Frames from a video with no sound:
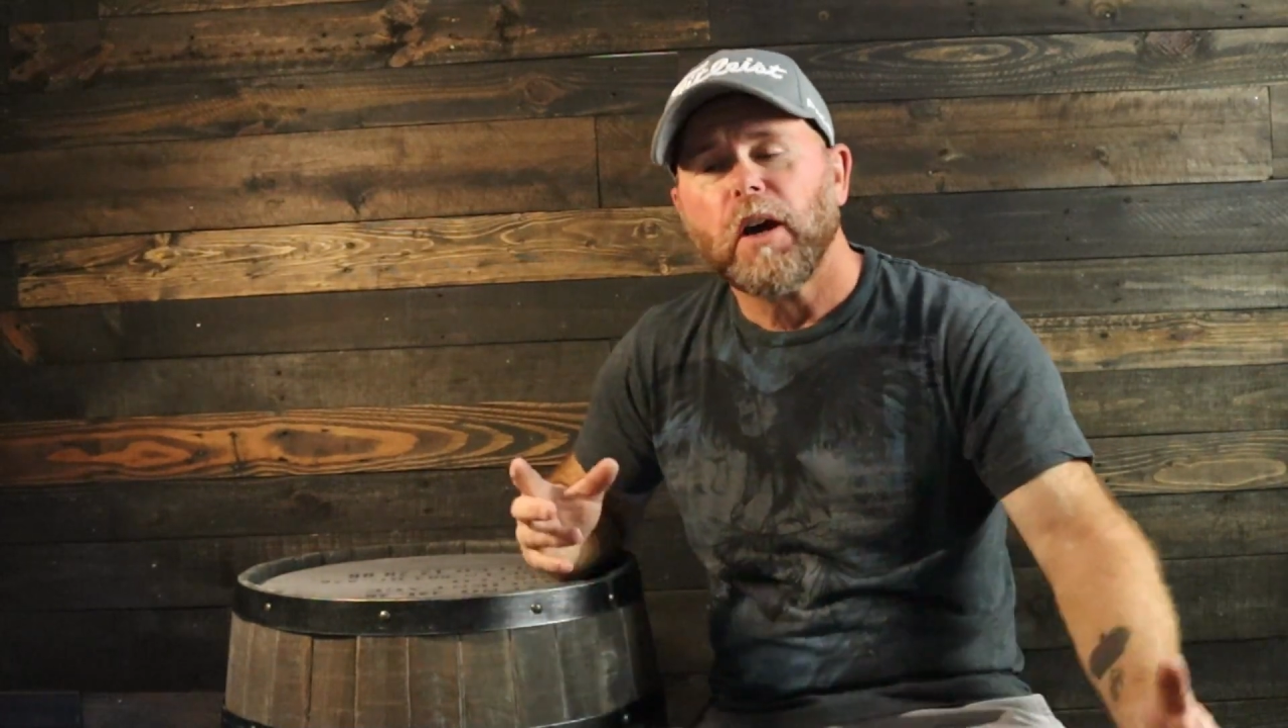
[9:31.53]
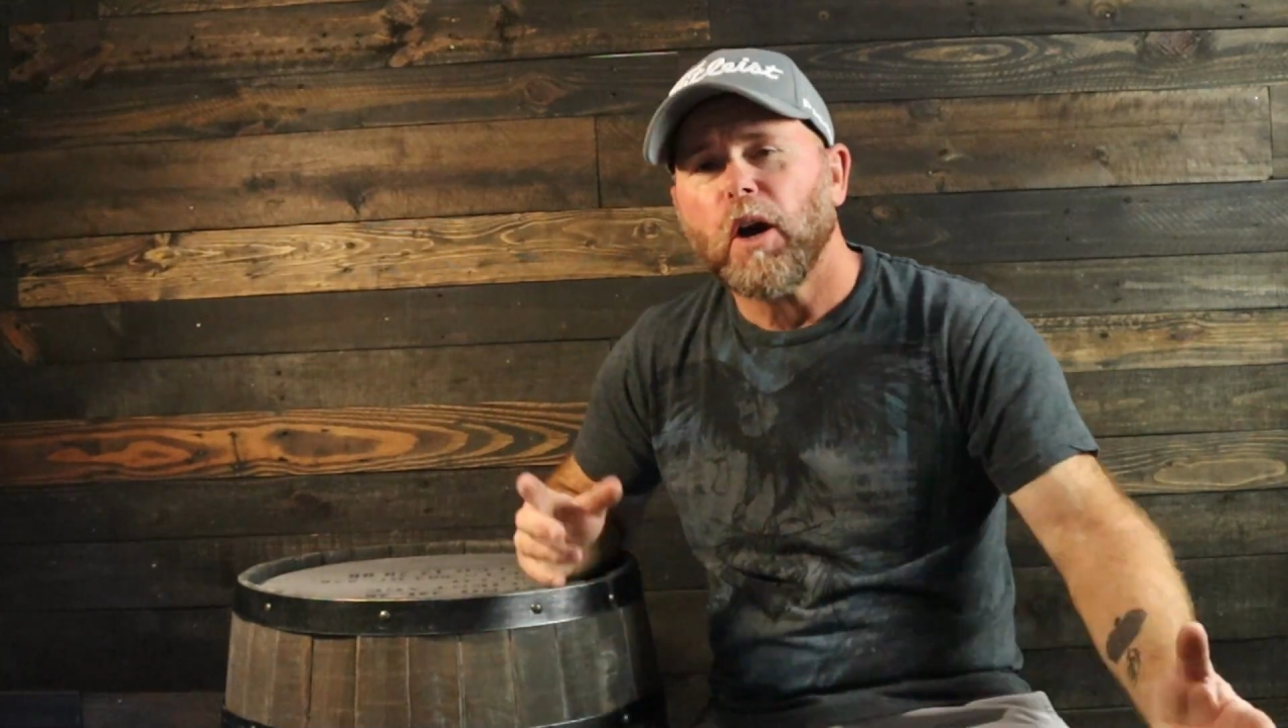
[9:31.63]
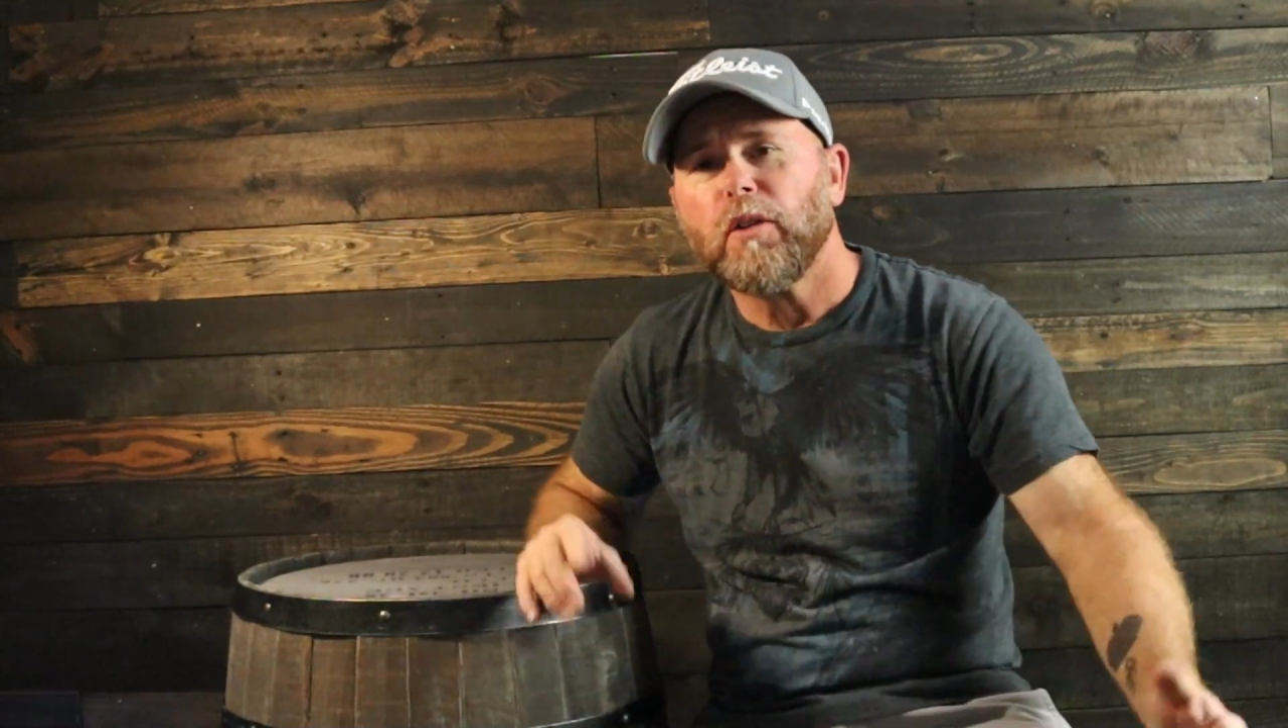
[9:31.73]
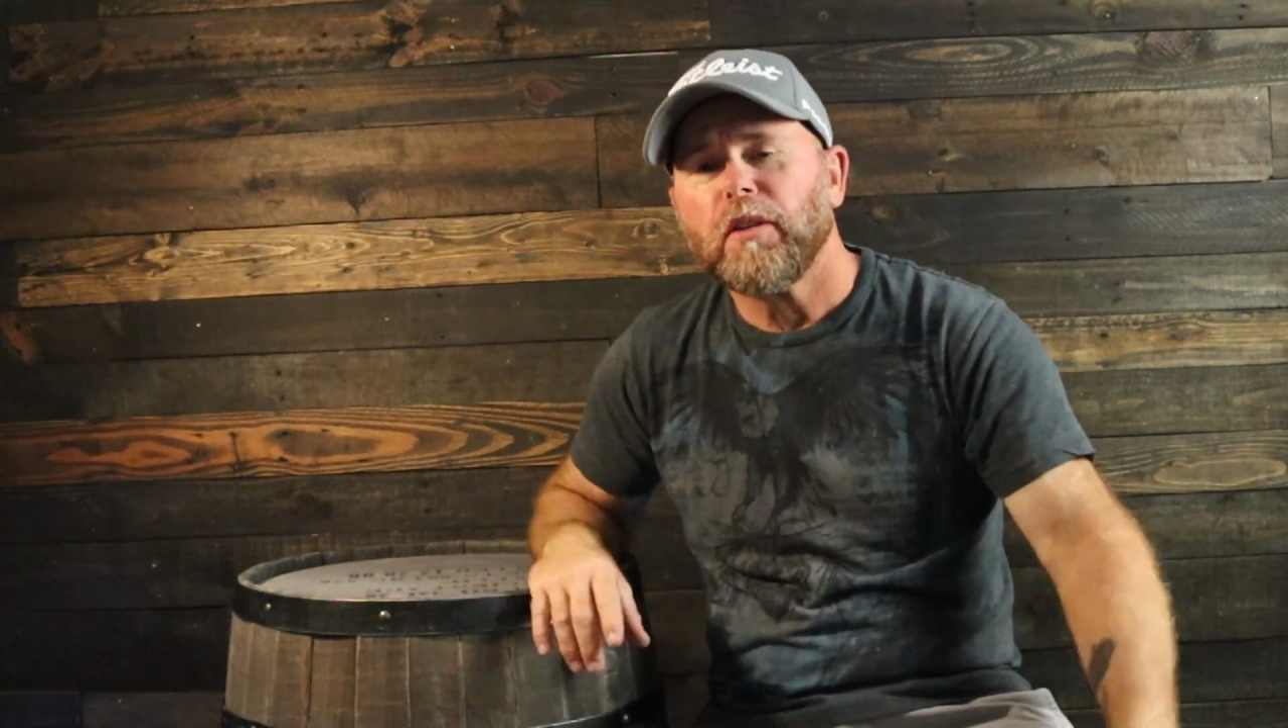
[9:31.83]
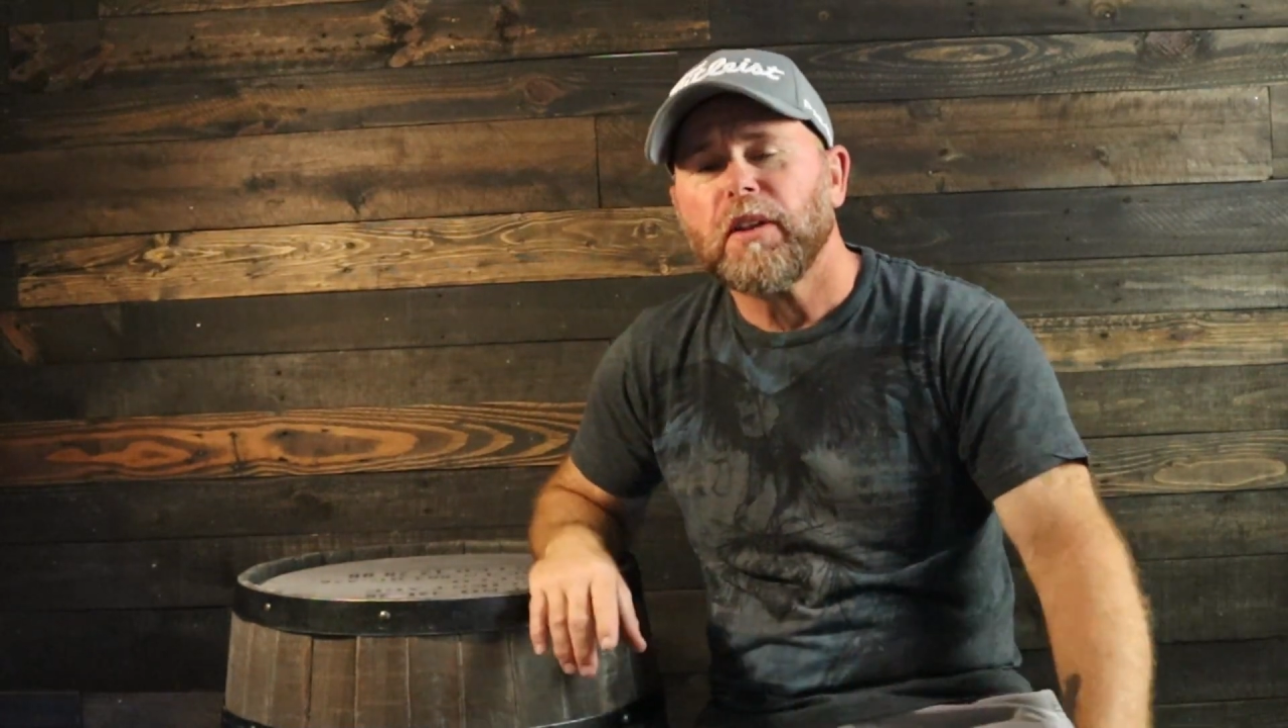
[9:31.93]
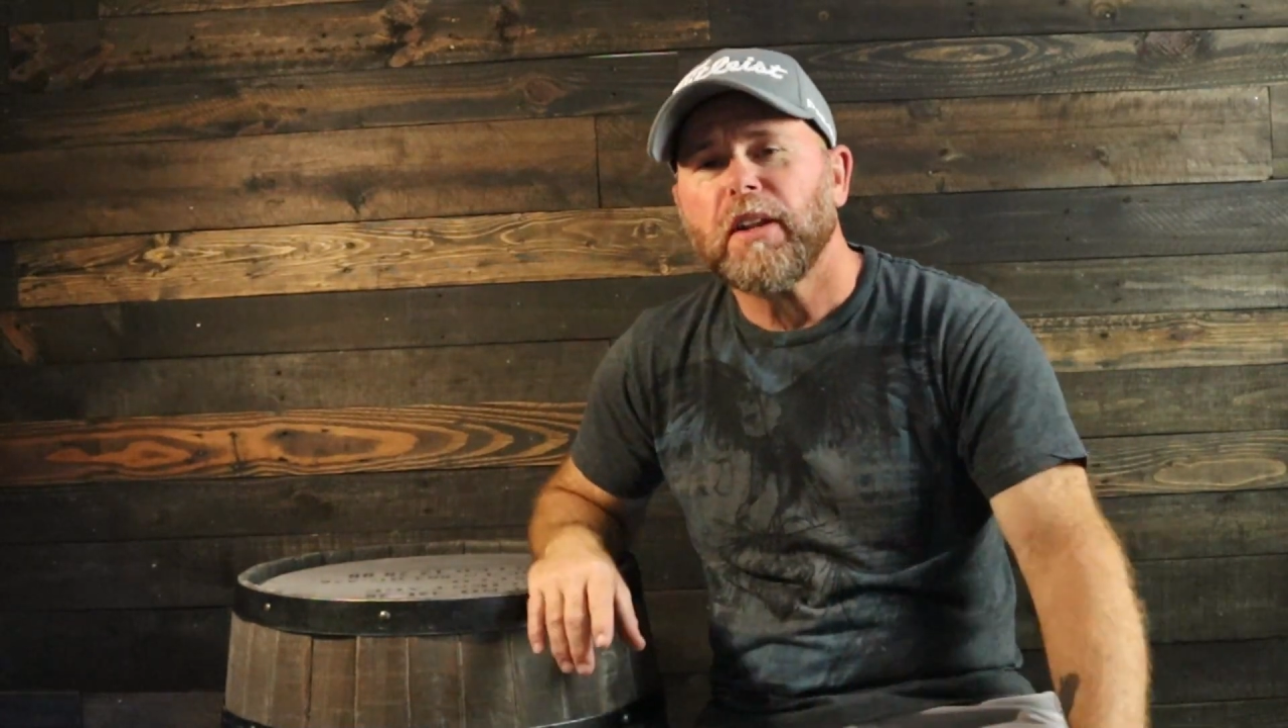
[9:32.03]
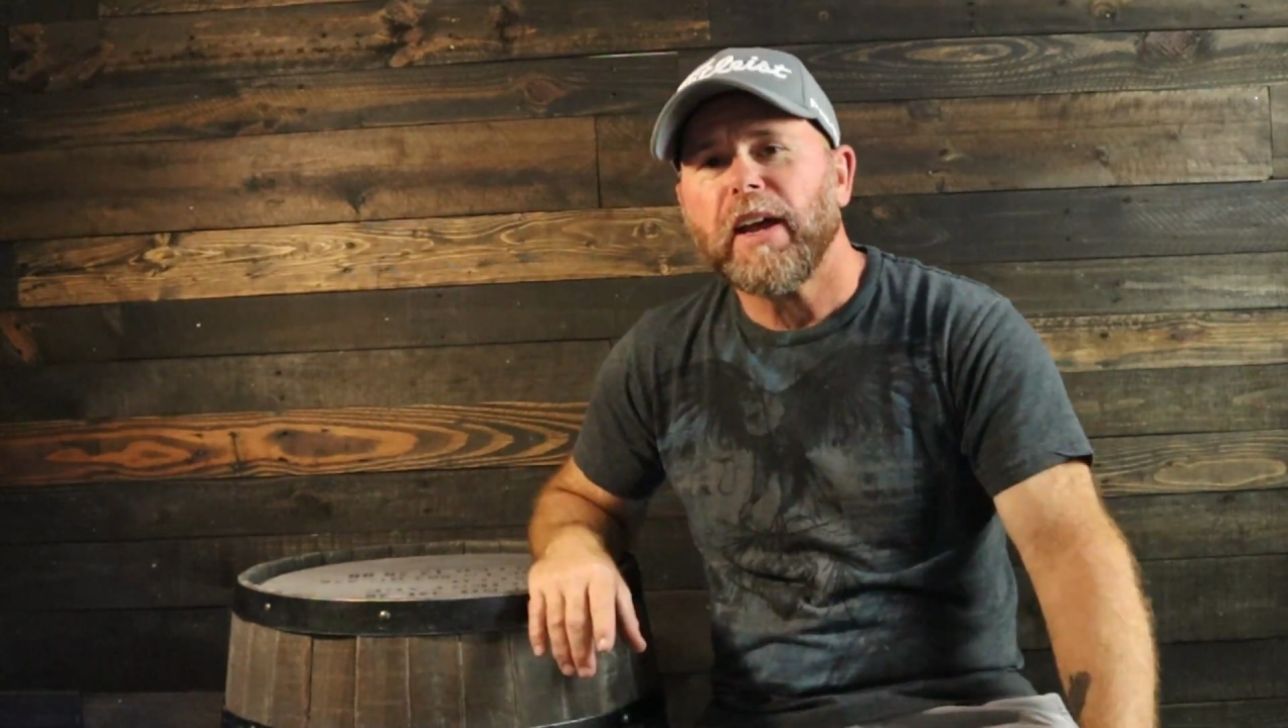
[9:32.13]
Other than